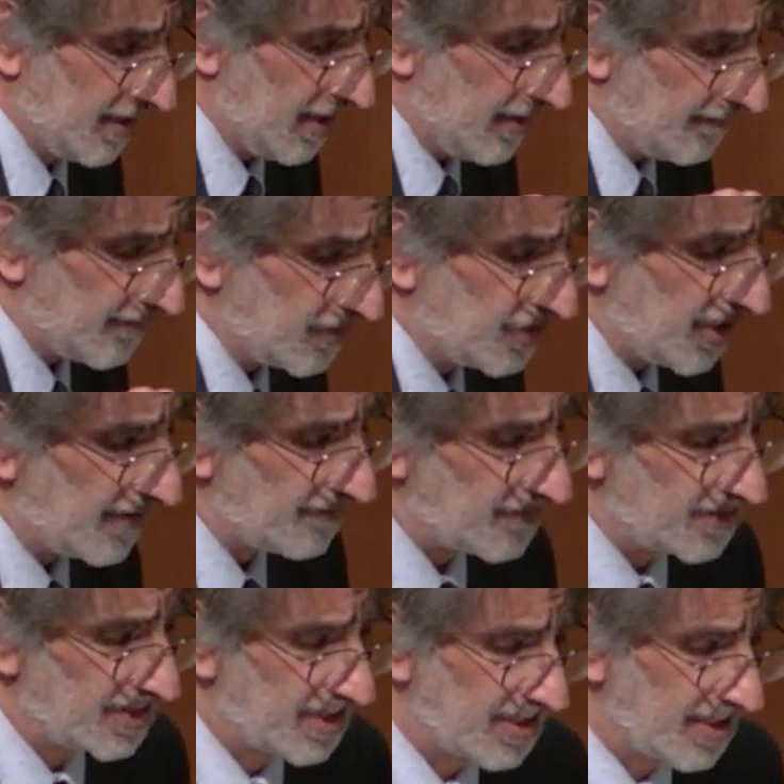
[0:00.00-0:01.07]
For
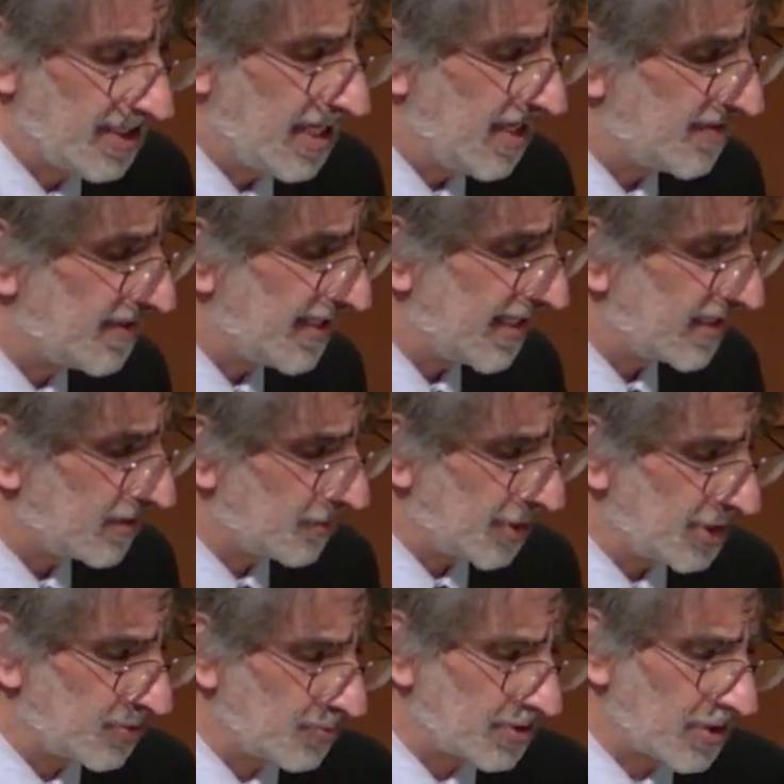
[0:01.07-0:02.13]
Jefferson, the
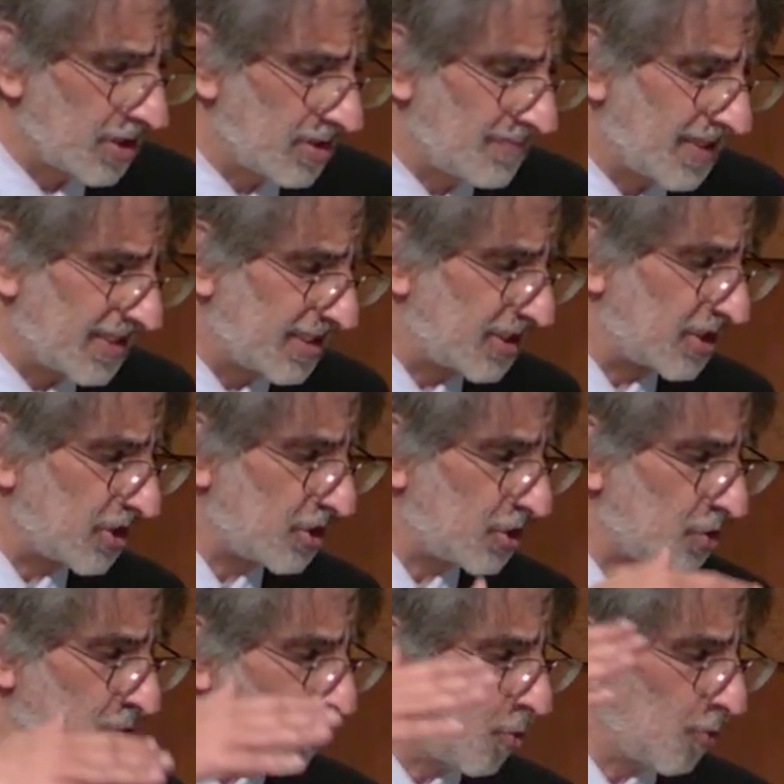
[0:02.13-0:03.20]
Declaration was all about its
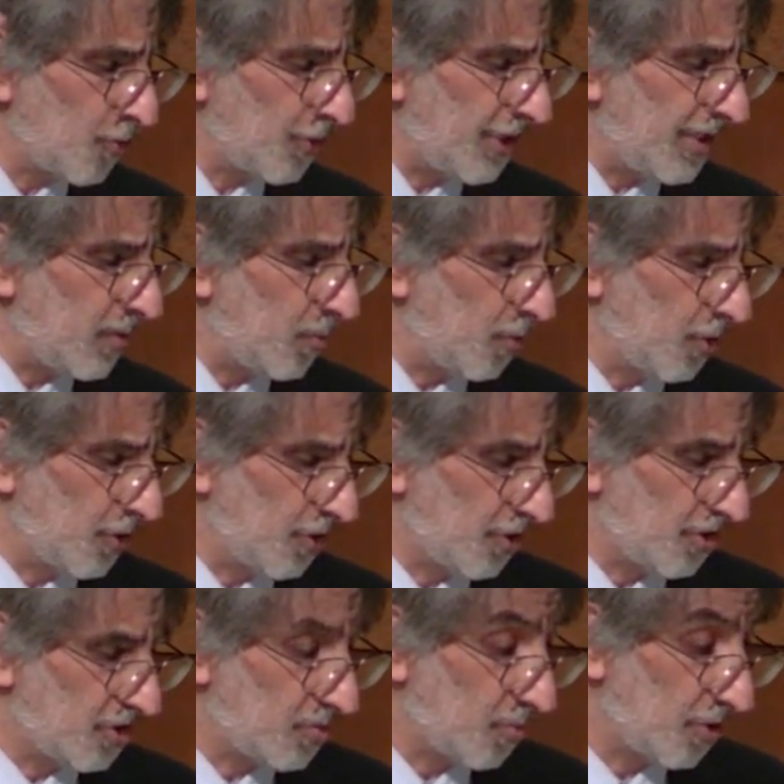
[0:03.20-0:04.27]
soaring
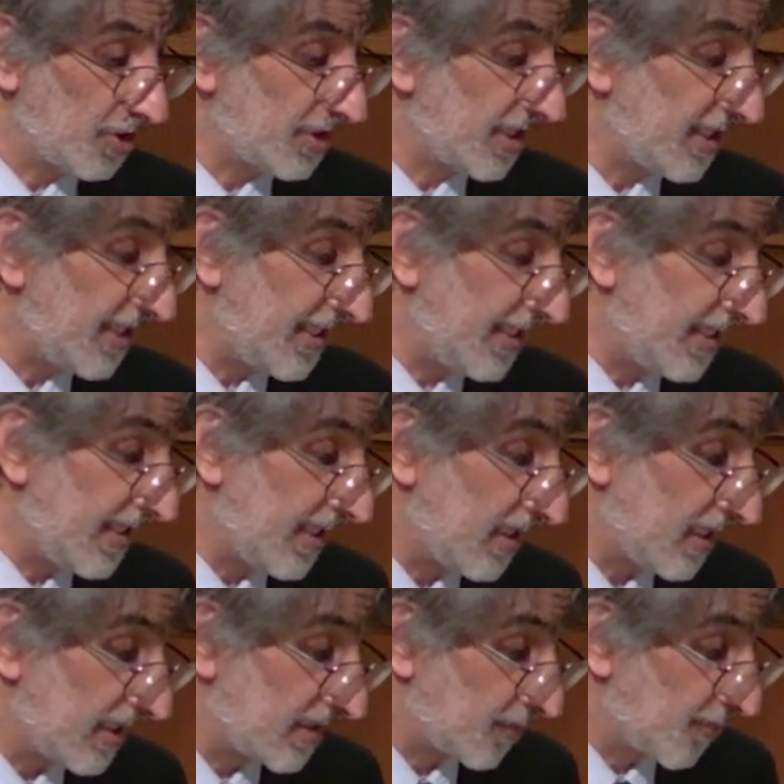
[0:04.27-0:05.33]
words, words that he, uh,
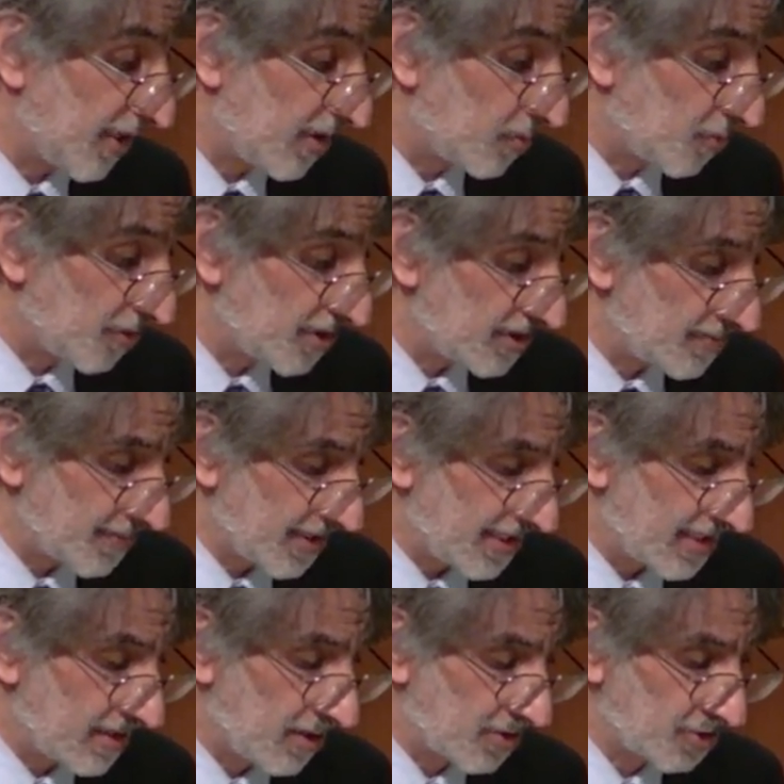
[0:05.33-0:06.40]
as a proud wordsmith,
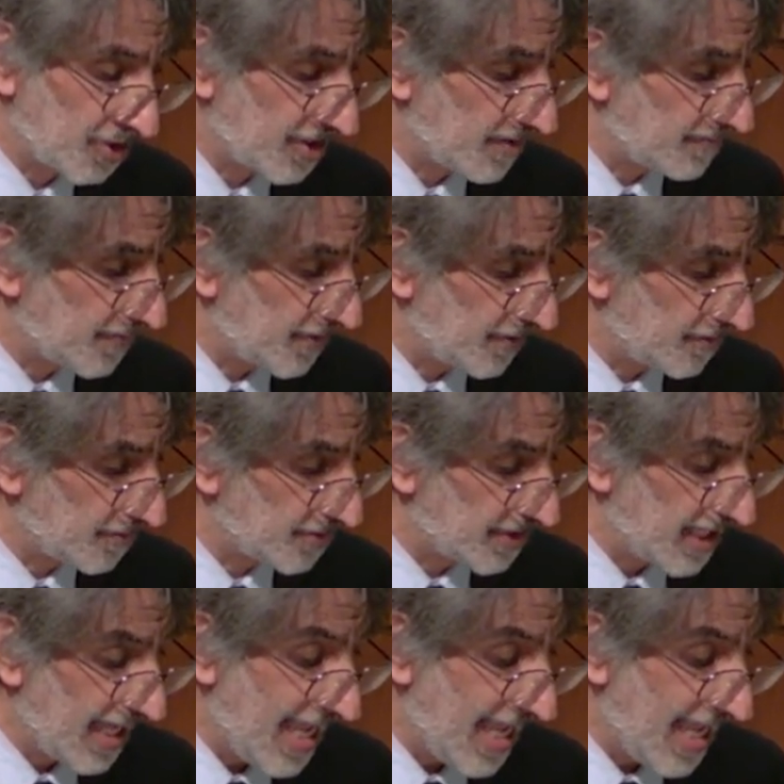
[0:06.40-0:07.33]
had largely composed,